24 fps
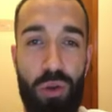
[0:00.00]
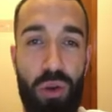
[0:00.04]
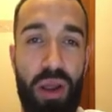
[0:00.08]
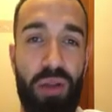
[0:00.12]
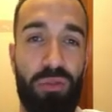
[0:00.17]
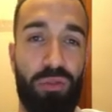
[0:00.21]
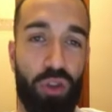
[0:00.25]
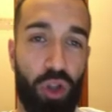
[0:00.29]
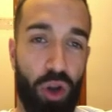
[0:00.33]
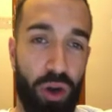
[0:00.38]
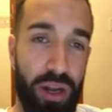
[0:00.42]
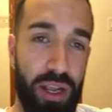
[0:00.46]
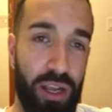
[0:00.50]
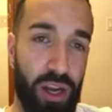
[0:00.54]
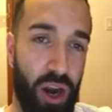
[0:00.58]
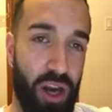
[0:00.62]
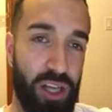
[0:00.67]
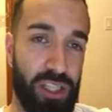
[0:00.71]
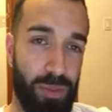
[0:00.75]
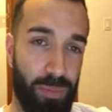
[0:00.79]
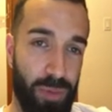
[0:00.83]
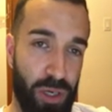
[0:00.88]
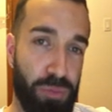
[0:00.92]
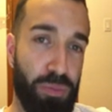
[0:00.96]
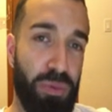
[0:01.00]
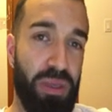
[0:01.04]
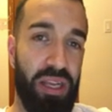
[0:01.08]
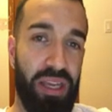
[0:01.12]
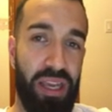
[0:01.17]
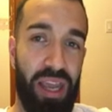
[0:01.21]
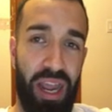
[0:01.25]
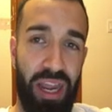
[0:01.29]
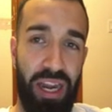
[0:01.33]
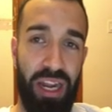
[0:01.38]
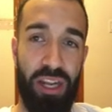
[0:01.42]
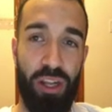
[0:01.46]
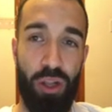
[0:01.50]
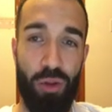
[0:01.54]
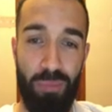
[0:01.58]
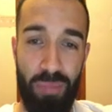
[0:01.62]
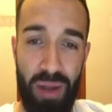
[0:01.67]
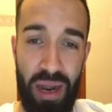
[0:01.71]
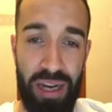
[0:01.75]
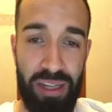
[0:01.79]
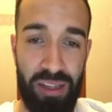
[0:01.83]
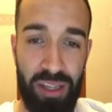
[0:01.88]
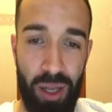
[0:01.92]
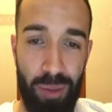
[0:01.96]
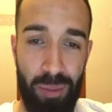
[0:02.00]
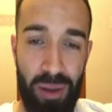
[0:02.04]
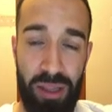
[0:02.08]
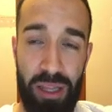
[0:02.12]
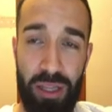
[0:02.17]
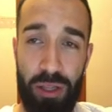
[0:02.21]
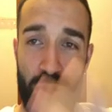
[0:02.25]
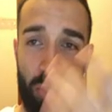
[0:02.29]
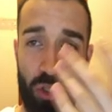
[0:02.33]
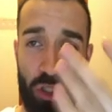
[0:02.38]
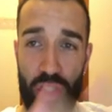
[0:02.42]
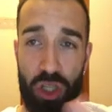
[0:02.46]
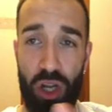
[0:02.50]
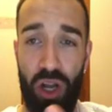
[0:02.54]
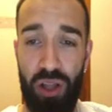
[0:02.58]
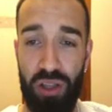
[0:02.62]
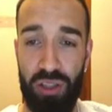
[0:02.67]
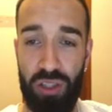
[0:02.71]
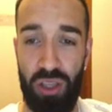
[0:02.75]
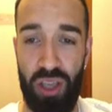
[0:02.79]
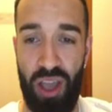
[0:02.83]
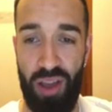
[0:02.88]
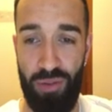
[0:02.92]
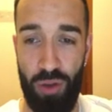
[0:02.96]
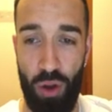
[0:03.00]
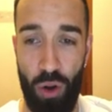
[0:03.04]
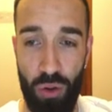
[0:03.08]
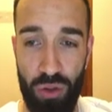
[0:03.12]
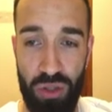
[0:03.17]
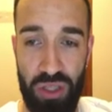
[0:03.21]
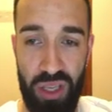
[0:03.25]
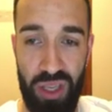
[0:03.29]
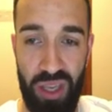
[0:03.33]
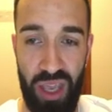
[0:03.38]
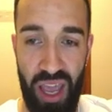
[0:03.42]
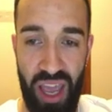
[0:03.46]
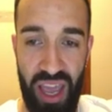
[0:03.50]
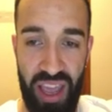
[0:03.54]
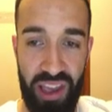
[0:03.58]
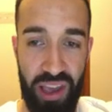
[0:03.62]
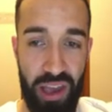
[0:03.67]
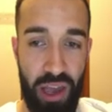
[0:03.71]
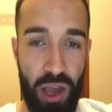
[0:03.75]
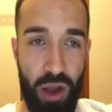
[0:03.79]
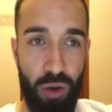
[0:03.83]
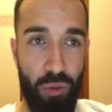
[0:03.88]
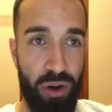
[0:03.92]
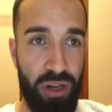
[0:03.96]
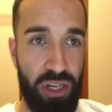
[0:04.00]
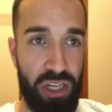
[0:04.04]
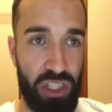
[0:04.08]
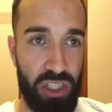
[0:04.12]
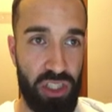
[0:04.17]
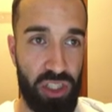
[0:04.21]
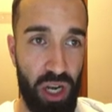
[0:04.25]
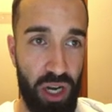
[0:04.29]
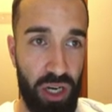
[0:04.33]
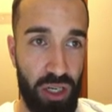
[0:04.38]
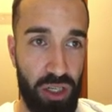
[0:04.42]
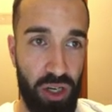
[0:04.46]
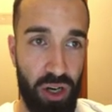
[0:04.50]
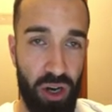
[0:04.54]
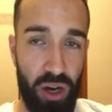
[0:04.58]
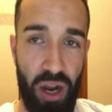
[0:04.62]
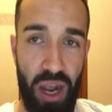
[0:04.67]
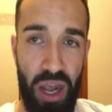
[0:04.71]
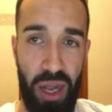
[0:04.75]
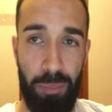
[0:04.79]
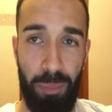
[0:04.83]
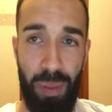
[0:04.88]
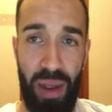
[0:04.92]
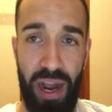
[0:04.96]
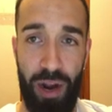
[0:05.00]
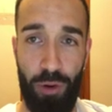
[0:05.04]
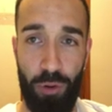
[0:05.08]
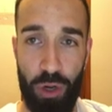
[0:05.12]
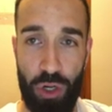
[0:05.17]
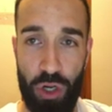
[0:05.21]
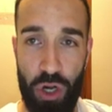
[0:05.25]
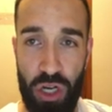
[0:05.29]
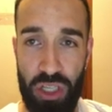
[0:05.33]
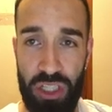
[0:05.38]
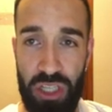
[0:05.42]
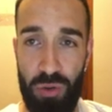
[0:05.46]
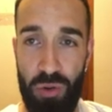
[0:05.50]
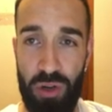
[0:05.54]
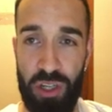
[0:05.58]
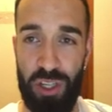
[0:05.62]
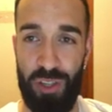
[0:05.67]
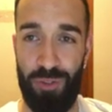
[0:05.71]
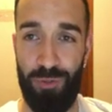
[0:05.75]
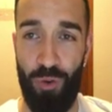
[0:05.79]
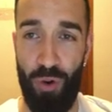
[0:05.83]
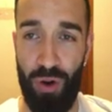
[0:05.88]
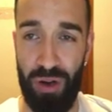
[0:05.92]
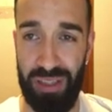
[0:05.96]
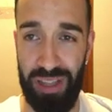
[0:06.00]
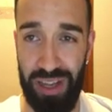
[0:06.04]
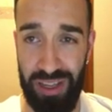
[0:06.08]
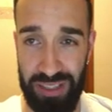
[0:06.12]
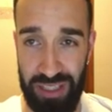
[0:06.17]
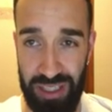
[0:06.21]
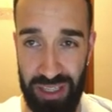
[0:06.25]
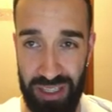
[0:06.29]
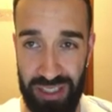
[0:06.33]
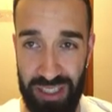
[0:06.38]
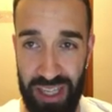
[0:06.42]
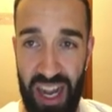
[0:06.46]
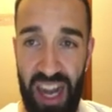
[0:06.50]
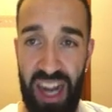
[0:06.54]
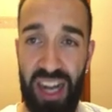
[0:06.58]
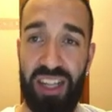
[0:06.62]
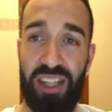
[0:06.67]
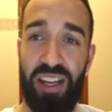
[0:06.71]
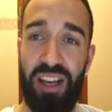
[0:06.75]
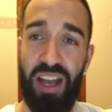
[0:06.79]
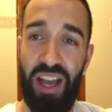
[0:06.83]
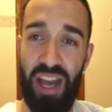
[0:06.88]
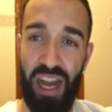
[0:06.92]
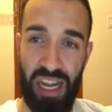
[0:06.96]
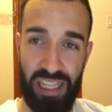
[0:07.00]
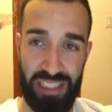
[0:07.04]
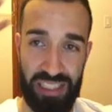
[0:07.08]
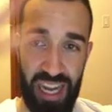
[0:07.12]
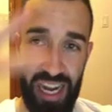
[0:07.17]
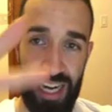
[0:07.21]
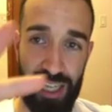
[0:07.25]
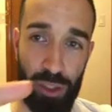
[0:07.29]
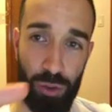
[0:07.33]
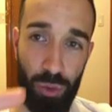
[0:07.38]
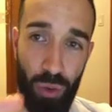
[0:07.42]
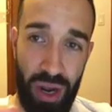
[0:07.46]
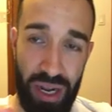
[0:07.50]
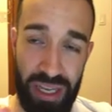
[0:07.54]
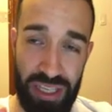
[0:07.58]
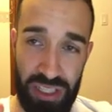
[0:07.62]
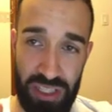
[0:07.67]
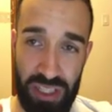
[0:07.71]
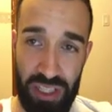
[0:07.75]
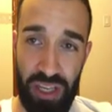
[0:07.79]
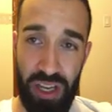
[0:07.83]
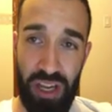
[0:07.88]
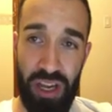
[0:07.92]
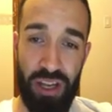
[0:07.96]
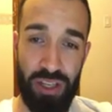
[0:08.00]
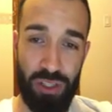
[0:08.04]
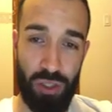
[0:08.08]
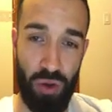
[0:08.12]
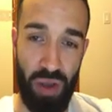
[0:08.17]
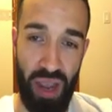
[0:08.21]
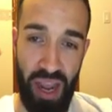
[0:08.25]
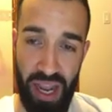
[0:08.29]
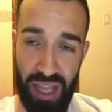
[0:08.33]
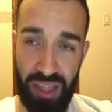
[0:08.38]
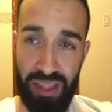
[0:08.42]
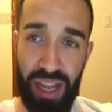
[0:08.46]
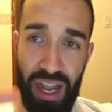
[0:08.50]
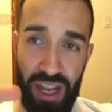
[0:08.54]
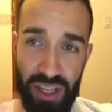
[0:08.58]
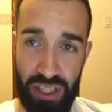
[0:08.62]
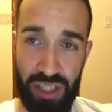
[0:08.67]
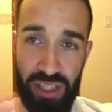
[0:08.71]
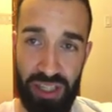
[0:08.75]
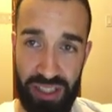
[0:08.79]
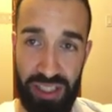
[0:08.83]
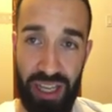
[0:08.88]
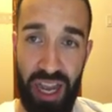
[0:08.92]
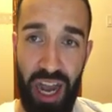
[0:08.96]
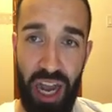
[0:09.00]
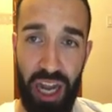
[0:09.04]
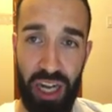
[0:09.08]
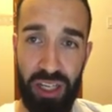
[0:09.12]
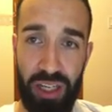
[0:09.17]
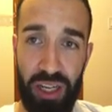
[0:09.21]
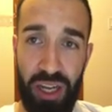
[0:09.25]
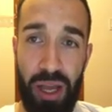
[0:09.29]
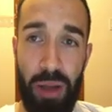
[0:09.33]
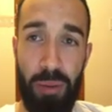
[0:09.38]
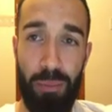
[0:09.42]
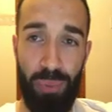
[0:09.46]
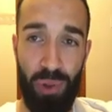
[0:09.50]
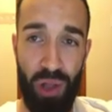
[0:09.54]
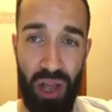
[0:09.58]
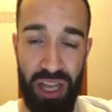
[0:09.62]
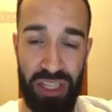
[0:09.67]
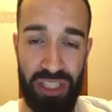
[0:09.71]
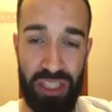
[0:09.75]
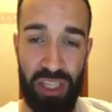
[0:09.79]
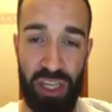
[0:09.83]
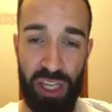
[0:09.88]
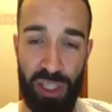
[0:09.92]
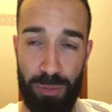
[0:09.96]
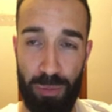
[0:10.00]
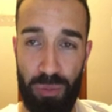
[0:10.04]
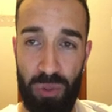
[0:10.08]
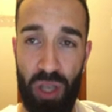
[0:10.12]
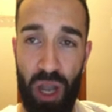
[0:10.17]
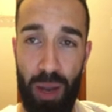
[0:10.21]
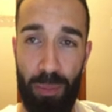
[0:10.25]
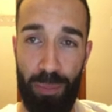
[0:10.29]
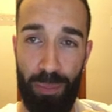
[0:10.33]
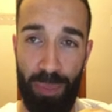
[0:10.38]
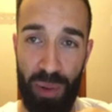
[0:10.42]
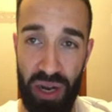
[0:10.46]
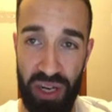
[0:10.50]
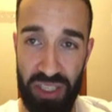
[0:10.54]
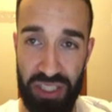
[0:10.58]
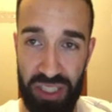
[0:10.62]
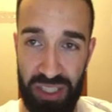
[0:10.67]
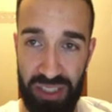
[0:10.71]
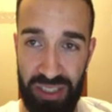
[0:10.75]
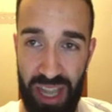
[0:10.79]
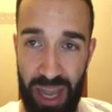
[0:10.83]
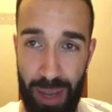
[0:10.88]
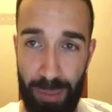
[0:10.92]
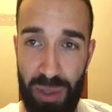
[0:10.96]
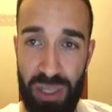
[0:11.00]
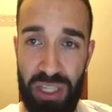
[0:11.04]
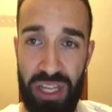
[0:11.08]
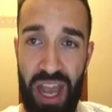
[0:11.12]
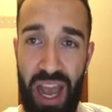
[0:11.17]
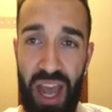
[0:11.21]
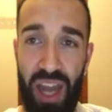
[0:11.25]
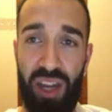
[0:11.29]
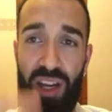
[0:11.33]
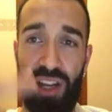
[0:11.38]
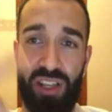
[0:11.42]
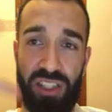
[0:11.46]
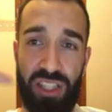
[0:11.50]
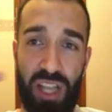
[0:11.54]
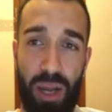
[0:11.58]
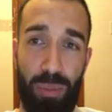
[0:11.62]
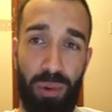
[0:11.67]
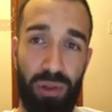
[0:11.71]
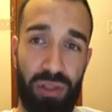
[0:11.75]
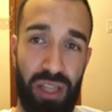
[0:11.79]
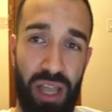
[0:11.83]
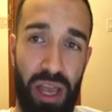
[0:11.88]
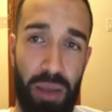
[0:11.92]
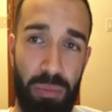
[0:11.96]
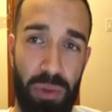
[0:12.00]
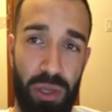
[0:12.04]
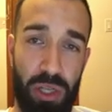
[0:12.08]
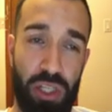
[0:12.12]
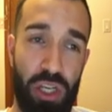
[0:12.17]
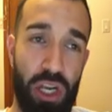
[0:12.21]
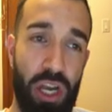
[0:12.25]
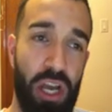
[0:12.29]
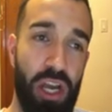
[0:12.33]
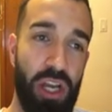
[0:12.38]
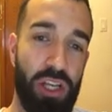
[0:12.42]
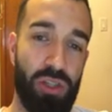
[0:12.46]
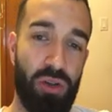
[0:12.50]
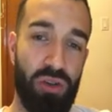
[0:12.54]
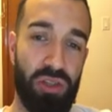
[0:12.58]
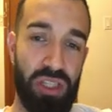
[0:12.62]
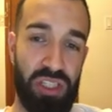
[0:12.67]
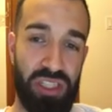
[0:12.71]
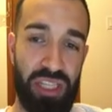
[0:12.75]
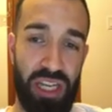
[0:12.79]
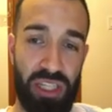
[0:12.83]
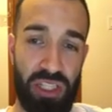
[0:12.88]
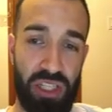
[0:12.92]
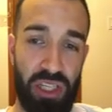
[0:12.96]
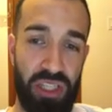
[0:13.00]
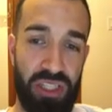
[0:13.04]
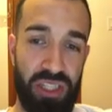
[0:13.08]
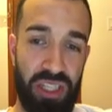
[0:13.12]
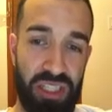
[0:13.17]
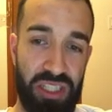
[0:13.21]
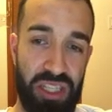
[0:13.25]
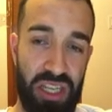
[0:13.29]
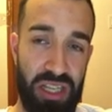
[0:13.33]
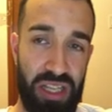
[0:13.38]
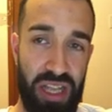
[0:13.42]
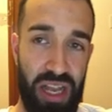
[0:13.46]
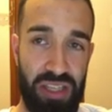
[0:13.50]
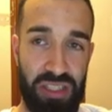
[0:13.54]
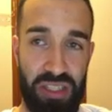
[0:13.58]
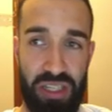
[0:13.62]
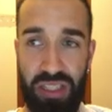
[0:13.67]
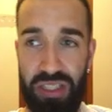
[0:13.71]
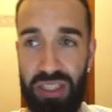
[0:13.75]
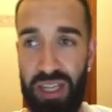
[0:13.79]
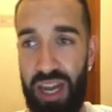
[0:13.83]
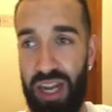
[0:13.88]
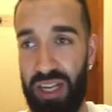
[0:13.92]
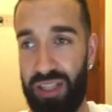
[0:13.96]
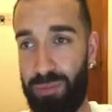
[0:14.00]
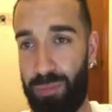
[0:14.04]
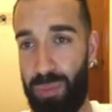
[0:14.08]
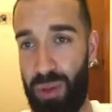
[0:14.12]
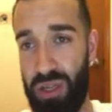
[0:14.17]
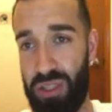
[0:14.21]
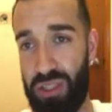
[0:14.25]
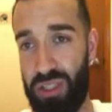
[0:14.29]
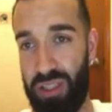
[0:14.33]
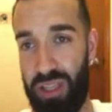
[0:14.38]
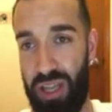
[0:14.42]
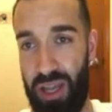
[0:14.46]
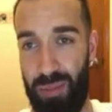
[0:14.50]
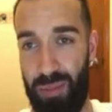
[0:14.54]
you have 30 cards that must be negated, you mine them, and then you stall until you have the OTK, which is Dunker and Power Jersey, which is 4,000 attack, attack twice, so 8,000 attack, plus it does double piercing damage and does double damage. So it's essentially 16,000 attack piercing